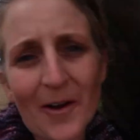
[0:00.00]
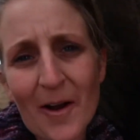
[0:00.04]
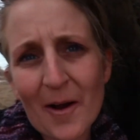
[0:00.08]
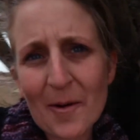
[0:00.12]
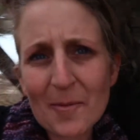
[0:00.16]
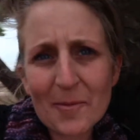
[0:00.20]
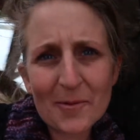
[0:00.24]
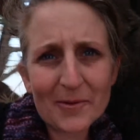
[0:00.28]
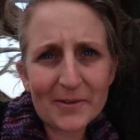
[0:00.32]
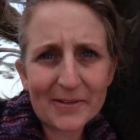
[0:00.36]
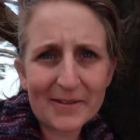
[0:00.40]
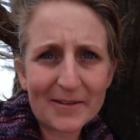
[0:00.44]

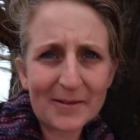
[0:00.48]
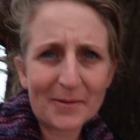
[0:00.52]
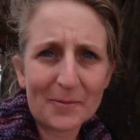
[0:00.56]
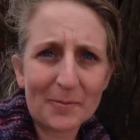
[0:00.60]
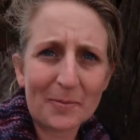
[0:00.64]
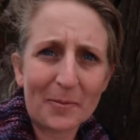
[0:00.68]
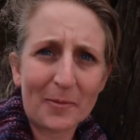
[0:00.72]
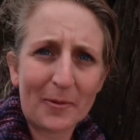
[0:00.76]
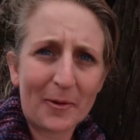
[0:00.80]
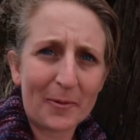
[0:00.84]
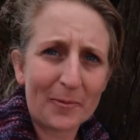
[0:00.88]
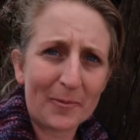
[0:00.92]
I'll put
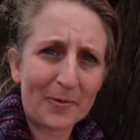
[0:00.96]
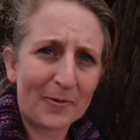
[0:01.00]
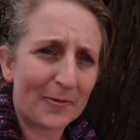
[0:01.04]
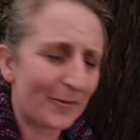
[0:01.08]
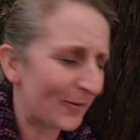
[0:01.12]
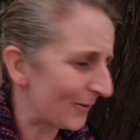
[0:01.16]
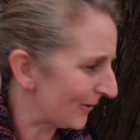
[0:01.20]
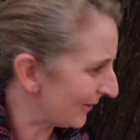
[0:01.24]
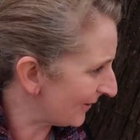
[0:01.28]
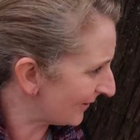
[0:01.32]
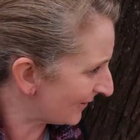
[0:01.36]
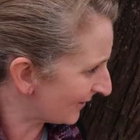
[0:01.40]
some proper
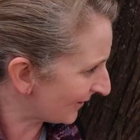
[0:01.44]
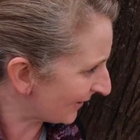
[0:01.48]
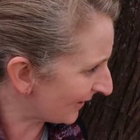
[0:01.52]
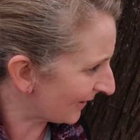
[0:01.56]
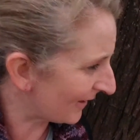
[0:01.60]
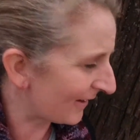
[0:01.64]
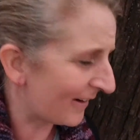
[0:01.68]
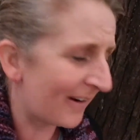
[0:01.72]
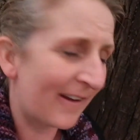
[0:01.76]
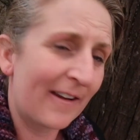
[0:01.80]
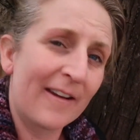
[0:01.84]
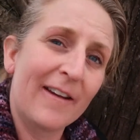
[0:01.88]
footage
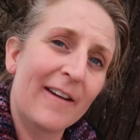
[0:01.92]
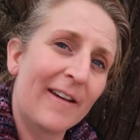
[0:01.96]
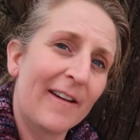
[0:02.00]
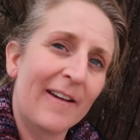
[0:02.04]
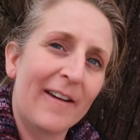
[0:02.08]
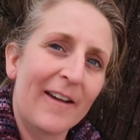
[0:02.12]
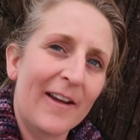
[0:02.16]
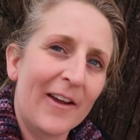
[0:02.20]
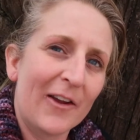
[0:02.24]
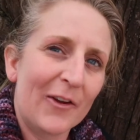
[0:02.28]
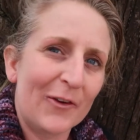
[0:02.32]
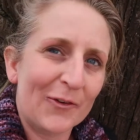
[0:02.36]
in.
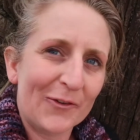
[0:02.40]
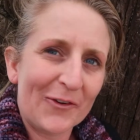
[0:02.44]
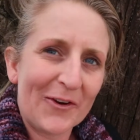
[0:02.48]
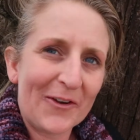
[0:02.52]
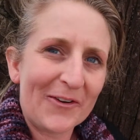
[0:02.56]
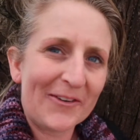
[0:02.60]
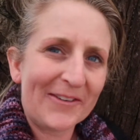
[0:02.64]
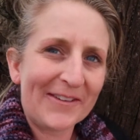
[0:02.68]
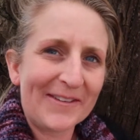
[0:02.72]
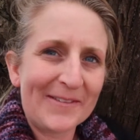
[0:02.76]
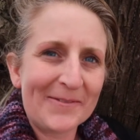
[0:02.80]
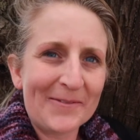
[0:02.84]
You'll
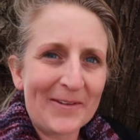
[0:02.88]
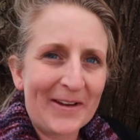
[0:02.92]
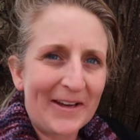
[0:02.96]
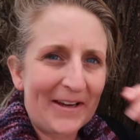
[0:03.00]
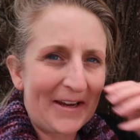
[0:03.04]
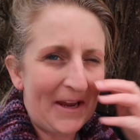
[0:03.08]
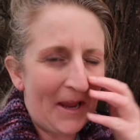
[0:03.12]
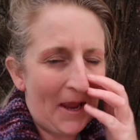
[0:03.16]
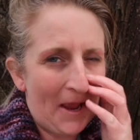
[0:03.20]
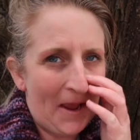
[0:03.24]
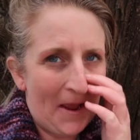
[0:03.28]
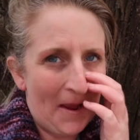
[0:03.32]
notice
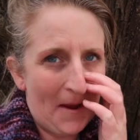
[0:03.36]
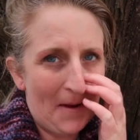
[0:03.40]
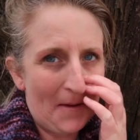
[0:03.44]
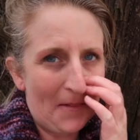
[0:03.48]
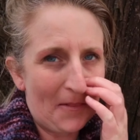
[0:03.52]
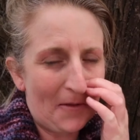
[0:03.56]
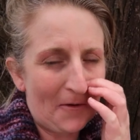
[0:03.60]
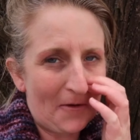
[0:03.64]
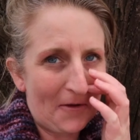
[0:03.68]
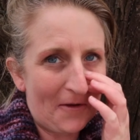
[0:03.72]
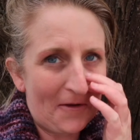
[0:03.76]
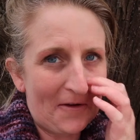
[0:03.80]
me
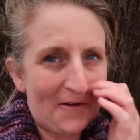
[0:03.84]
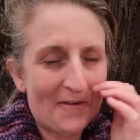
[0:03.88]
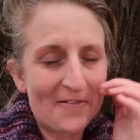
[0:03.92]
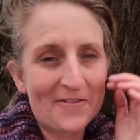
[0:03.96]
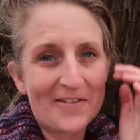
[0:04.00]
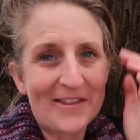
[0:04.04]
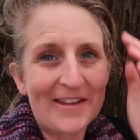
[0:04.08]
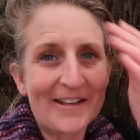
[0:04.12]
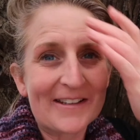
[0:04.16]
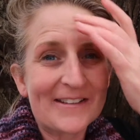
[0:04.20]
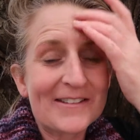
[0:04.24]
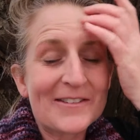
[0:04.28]
looking
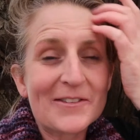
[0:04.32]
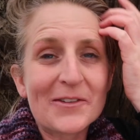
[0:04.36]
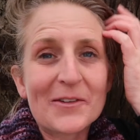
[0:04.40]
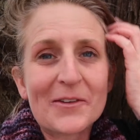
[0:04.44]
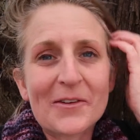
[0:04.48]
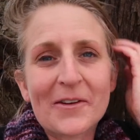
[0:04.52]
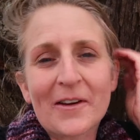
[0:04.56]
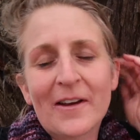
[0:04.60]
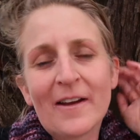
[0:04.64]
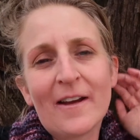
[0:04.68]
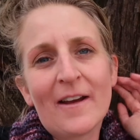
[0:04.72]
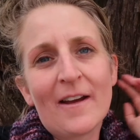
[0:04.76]
over there.
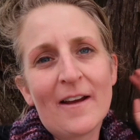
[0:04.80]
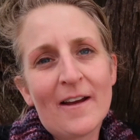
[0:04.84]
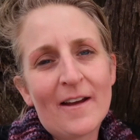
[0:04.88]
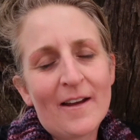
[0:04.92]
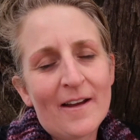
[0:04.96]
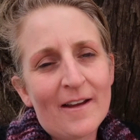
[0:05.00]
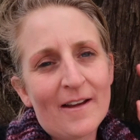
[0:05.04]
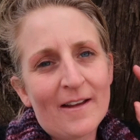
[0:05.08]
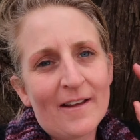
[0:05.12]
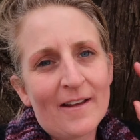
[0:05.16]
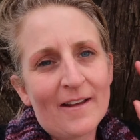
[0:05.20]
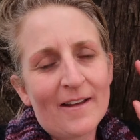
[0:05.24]
So
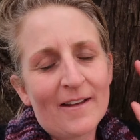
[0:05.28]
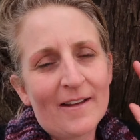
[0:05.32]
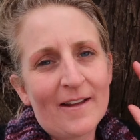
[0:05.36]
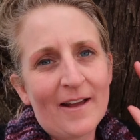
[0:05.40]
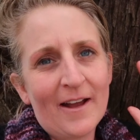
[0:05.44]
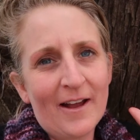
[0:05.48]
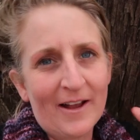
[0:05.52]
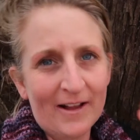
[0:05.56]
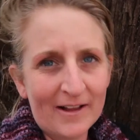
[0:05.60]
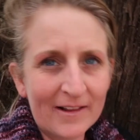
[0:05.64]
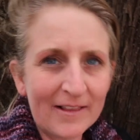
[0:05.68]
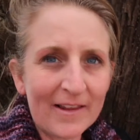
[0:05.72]

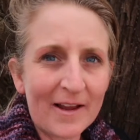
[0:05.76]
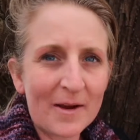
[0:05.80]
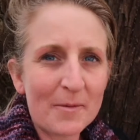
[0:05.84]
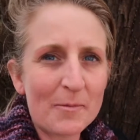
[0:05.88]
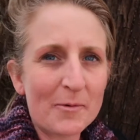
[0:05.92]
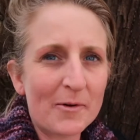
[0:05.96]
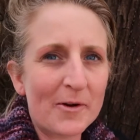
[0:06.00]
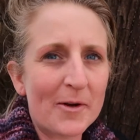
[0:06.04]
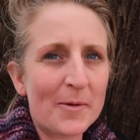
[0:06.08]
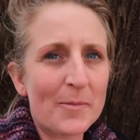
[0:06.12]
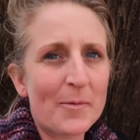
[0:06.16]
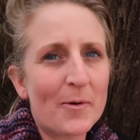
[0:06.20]

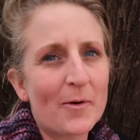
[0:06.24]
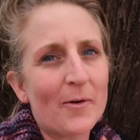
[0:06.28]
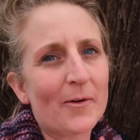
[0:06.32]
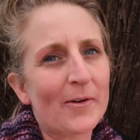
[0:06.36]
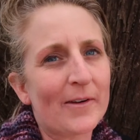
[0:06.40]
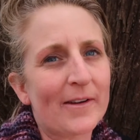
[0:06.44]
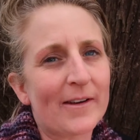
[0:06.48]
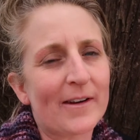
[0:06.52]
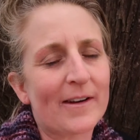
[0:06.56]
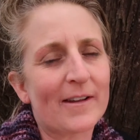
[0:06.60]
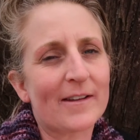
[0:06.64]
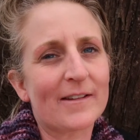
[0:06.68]
Library
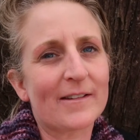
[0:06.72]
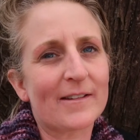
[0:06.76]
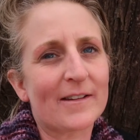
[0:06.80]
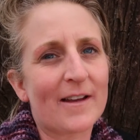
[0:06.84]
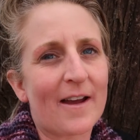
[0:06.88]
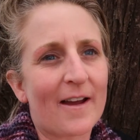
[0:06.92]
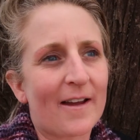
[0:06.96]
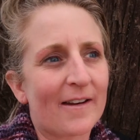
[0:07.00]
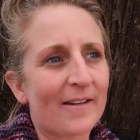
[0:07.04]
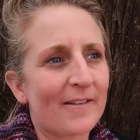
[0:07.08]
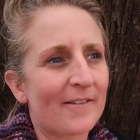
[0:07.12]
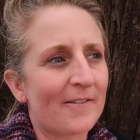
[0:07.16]
Point is
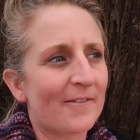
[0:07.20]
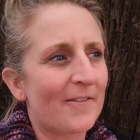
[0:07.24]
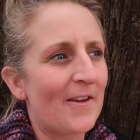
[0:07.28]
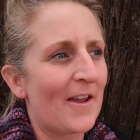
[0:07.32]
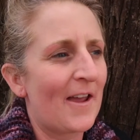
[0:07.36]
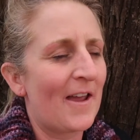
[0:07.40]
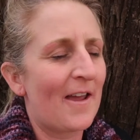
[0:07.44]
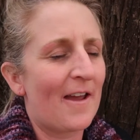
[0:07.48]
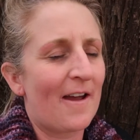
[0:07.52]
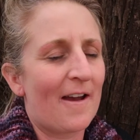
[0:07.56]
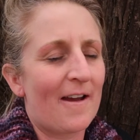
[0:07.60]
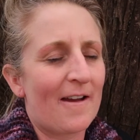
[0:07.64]
kind of
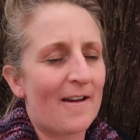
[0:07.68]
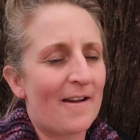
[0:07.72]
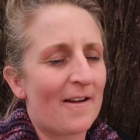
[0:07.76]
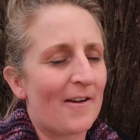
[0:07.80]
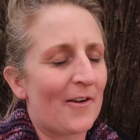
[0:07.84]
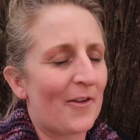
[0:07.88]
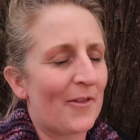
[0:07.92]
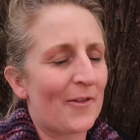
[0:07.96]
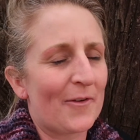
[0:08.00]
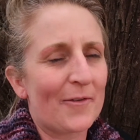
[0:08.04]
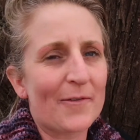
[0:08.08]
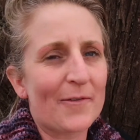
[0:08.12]
uh, on